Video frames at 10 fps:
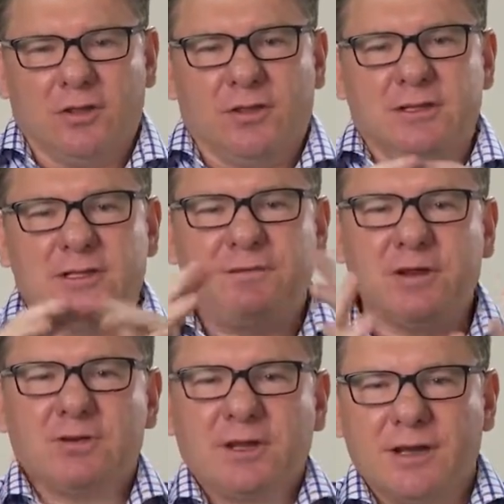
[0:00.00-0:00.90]
the
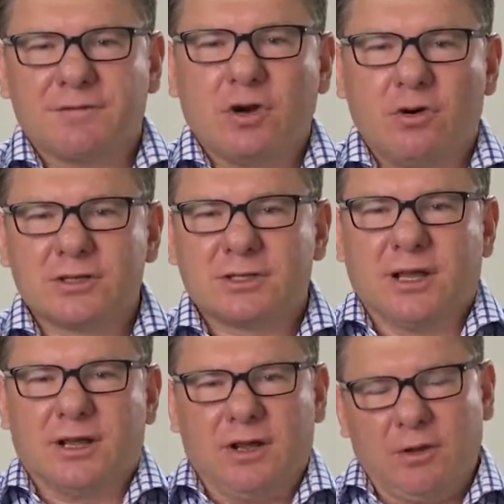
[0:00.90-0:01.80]
difficulty, of course,
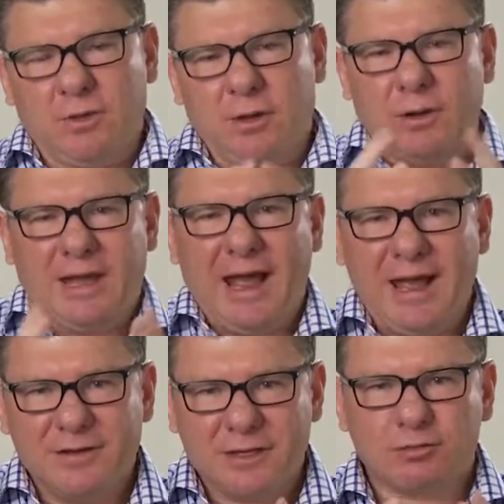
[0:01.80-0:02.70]
that we
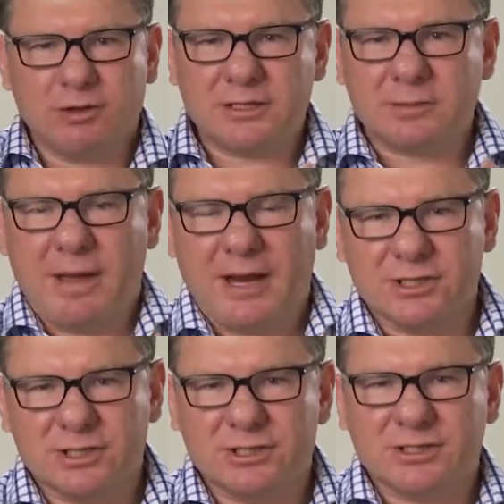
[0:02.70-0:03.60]
have as risk
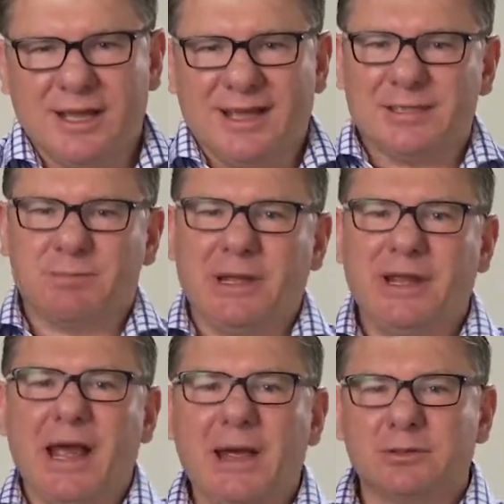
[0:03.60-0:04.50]
managers is
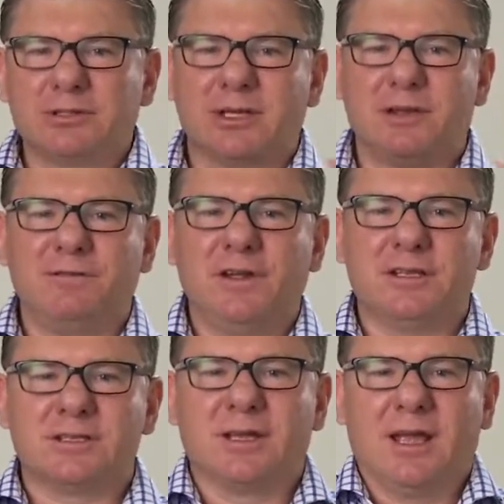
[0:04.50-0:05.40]
being able to
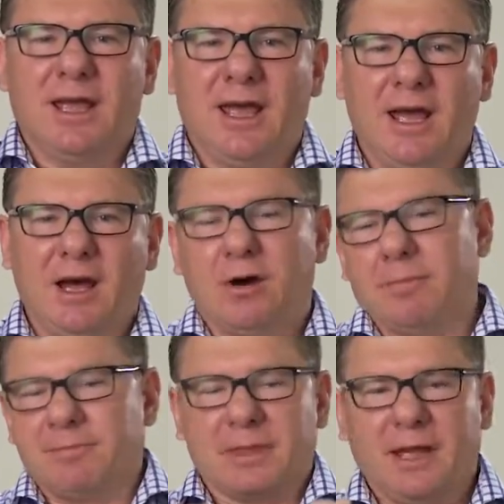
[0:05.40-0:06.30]
convince
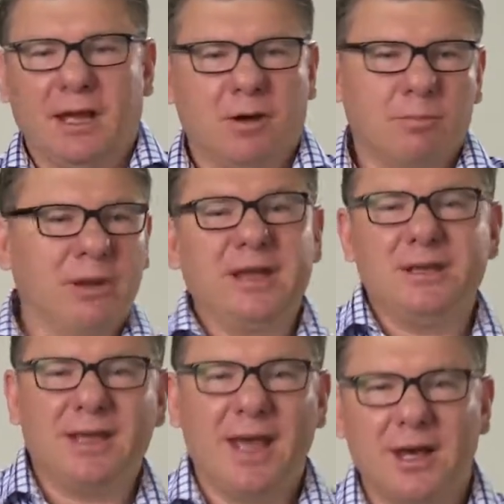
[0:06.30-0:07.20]
our
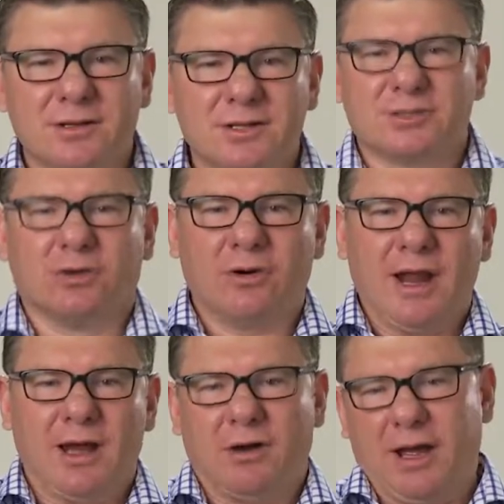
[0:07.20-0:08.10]
bean counters or
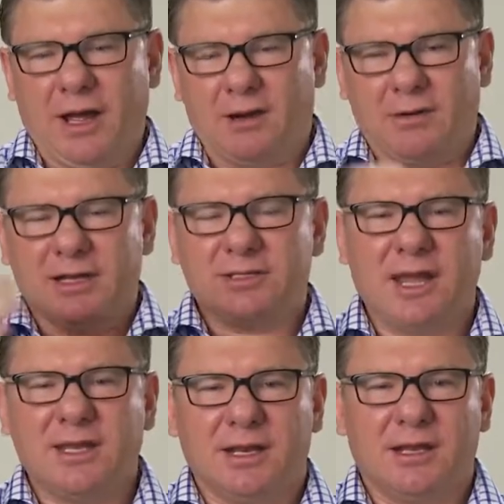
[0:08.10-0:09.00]
our
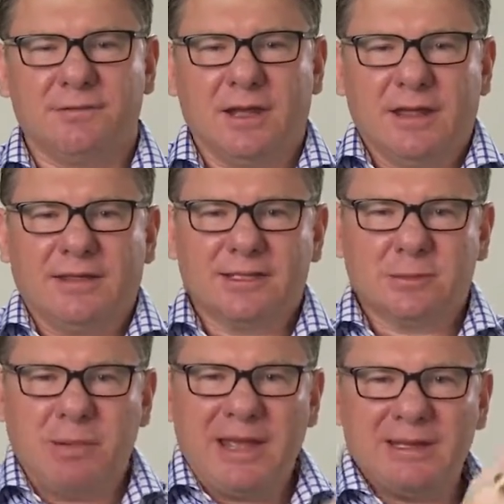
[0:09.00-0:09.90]
executive that
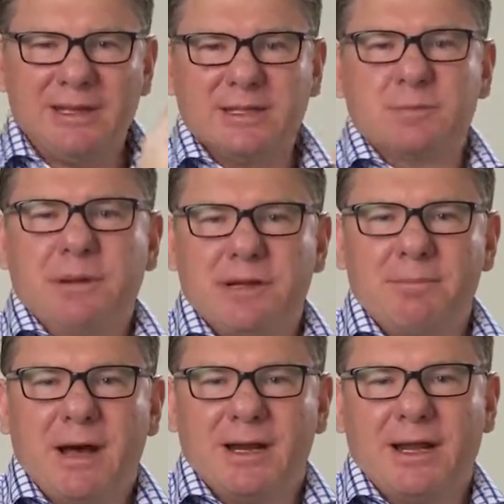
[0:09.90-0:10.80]
spending this bit of
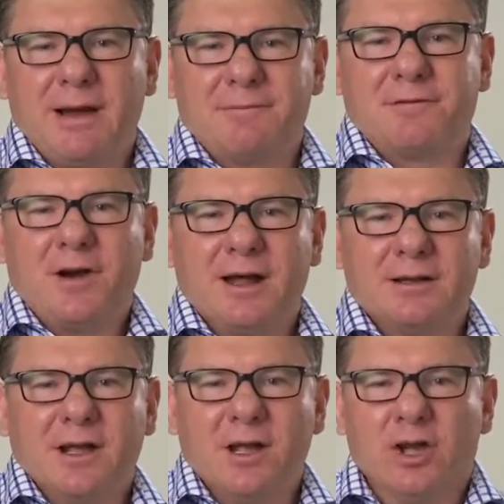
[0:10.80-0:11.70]
money up
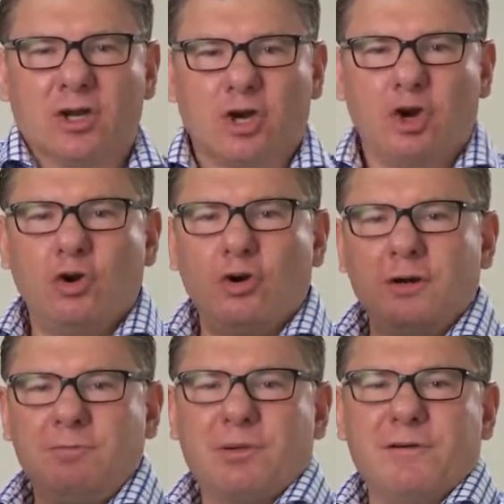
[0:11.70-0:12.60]
front
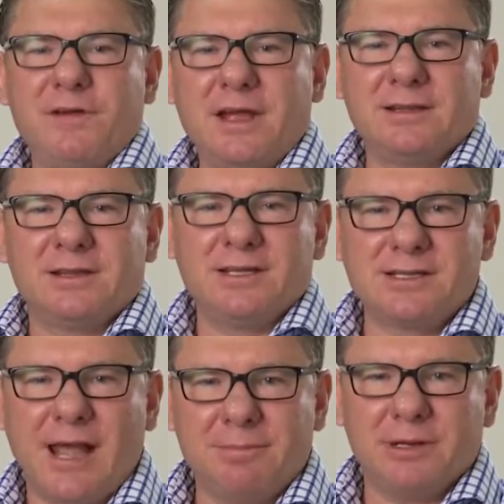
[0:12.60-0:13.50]
could prevent
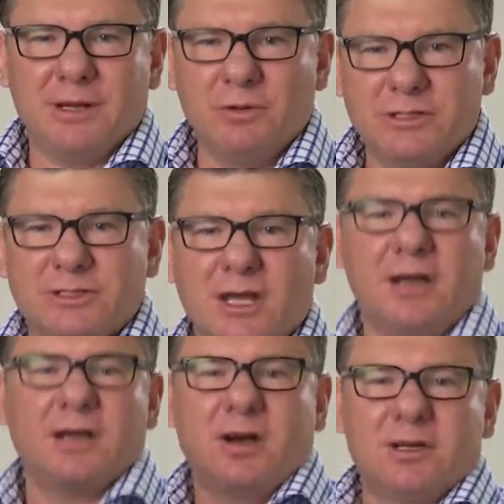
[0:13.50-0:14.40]
this happening, which is
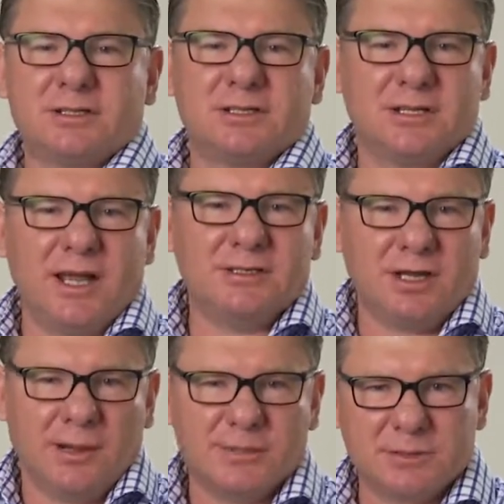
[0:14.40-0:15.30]
going to cost us 10
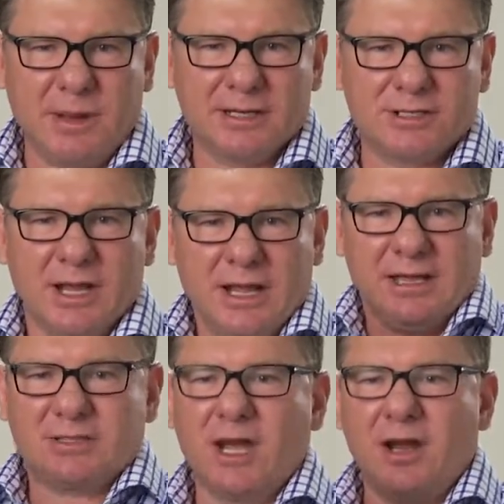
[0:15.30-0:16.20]
times as much,
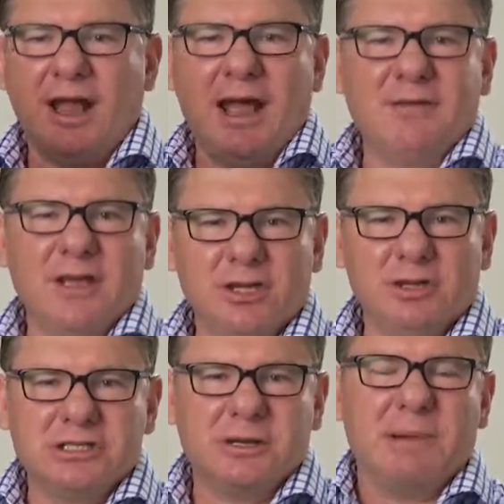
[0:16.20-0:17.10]
is going to have a
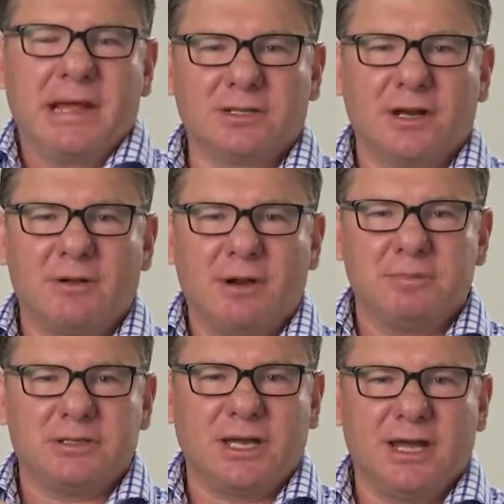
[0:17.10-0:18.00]
huge impact on our
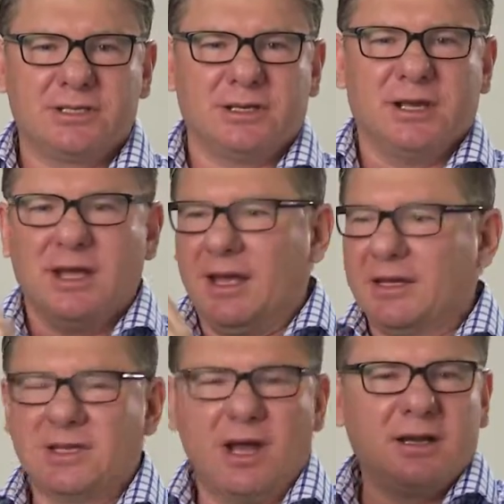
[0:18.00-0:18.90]
reputation,
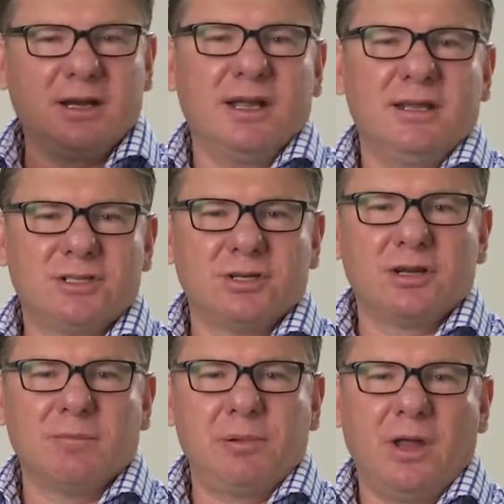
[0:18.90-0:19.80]
is going to lead to
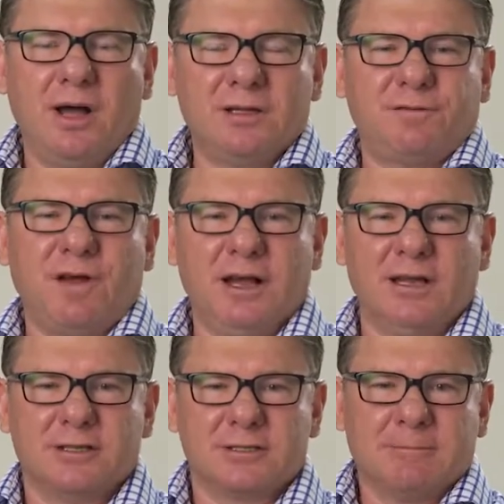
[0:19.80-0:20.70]
compliance
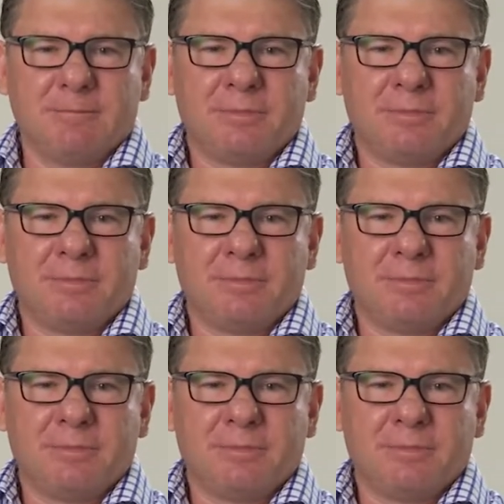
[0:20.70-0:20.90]
failures.